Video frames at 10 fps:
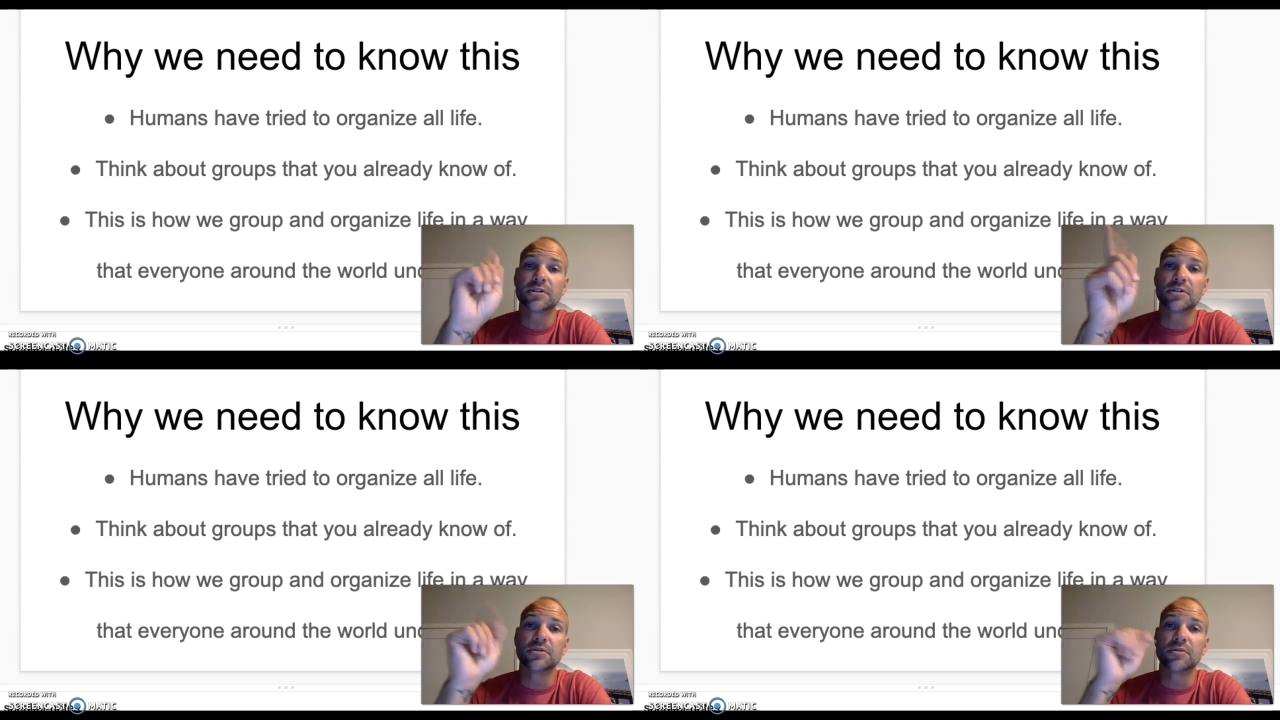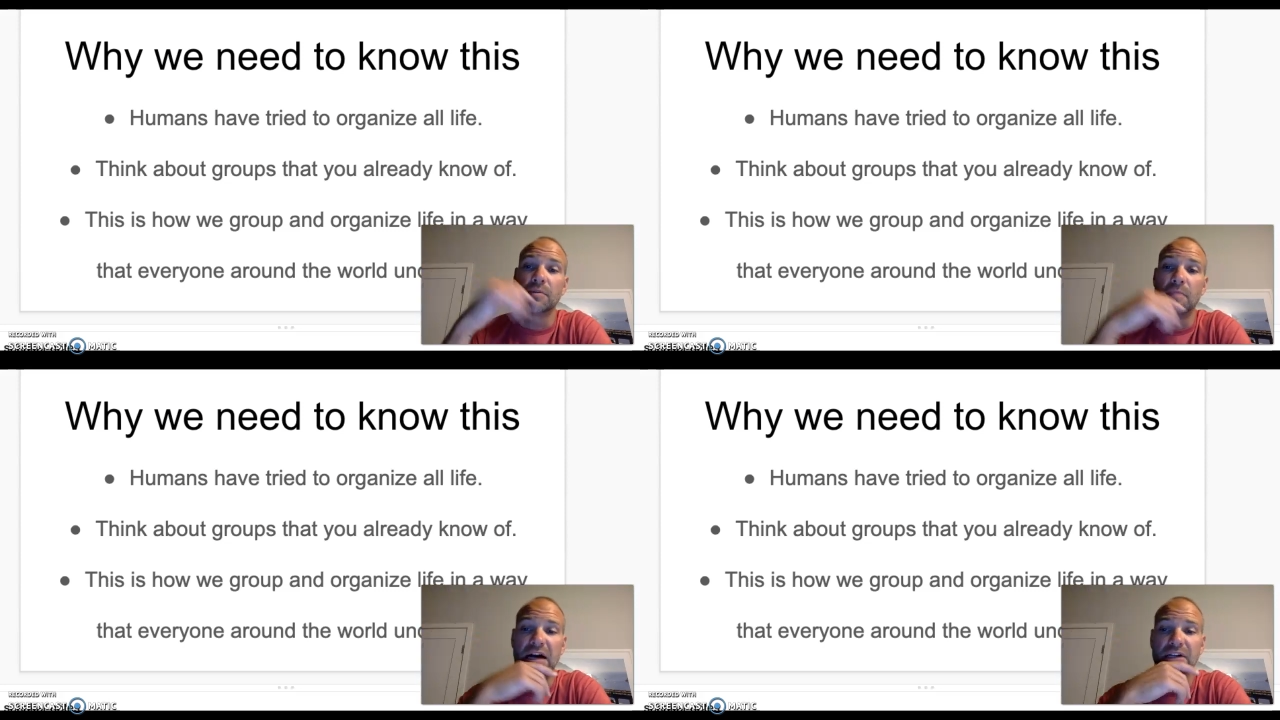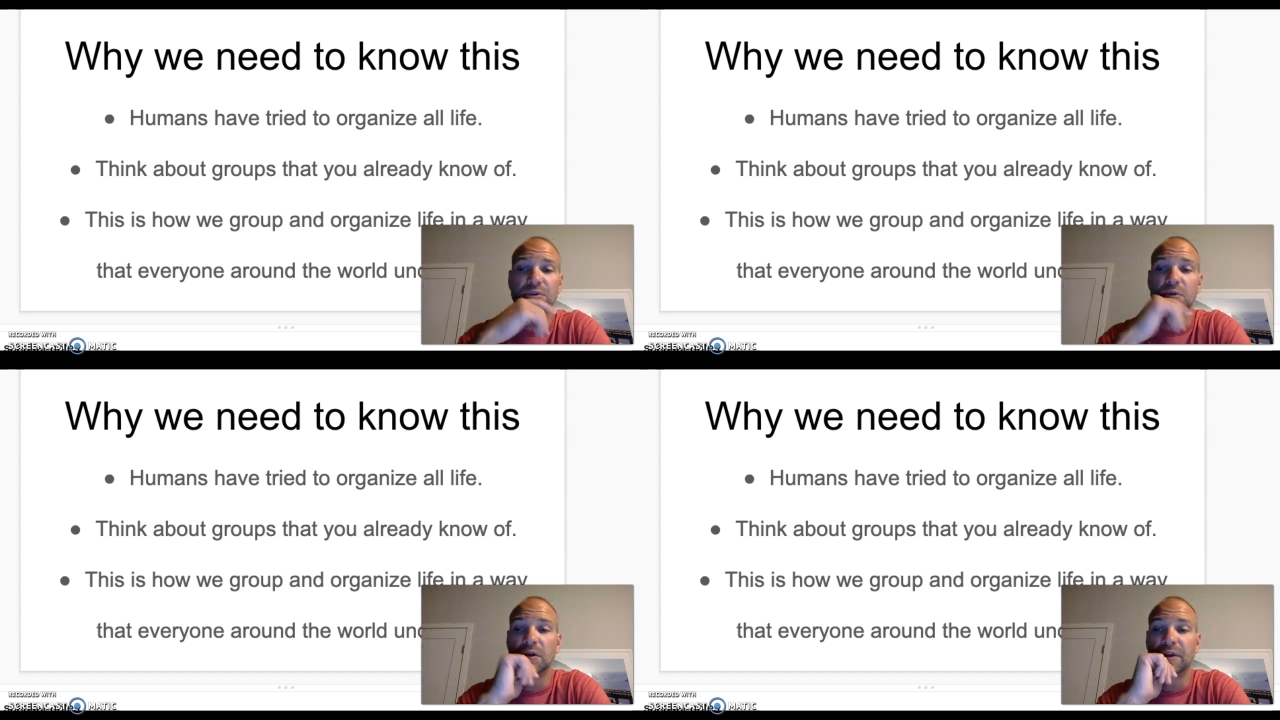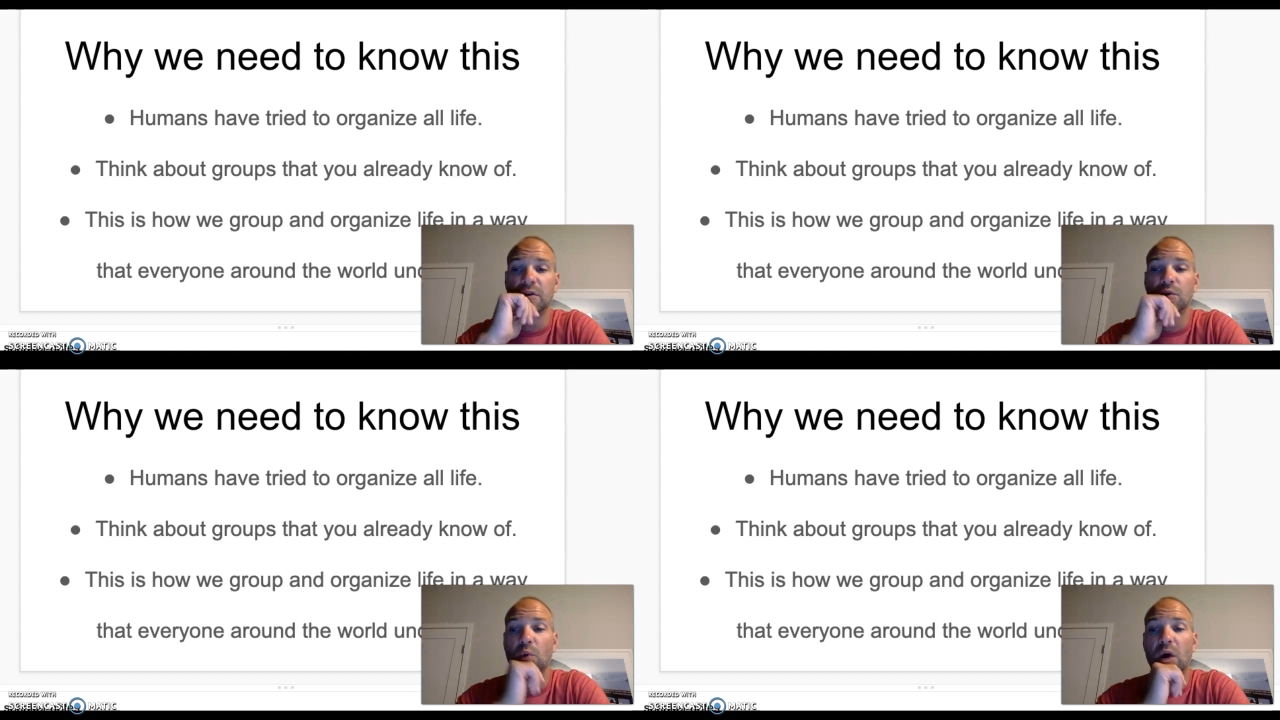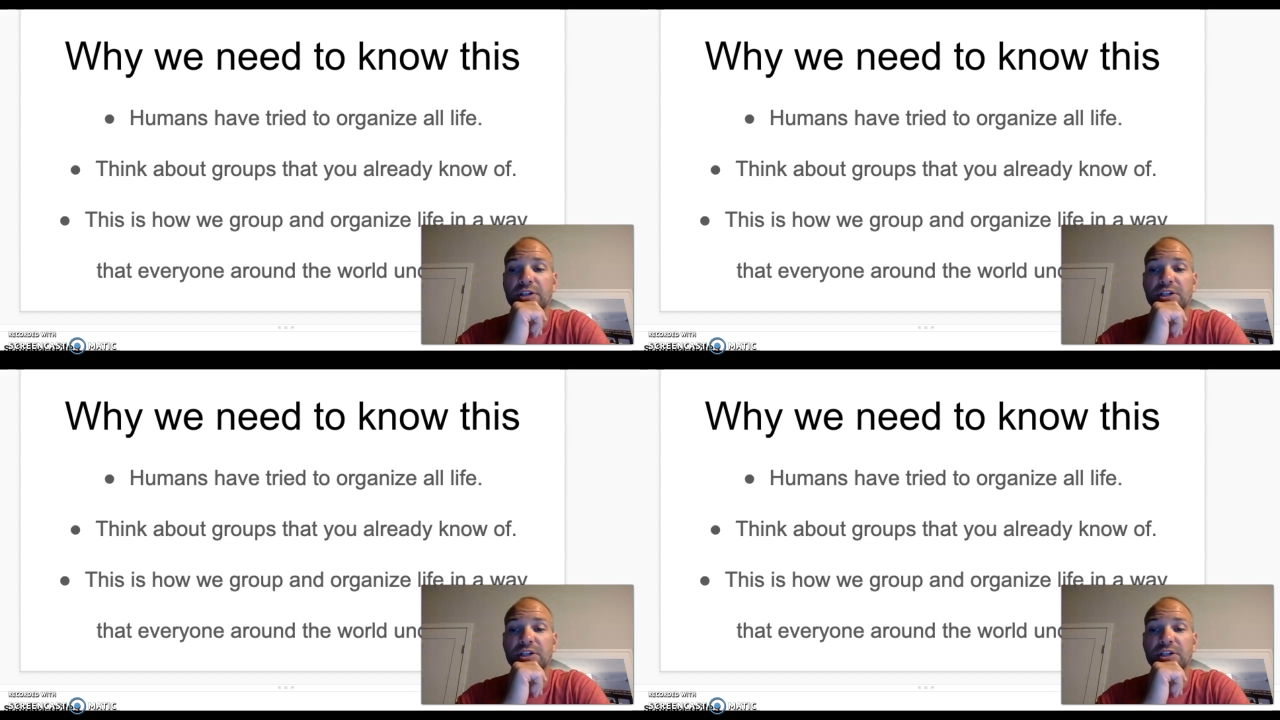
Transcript: to the module that you can watch.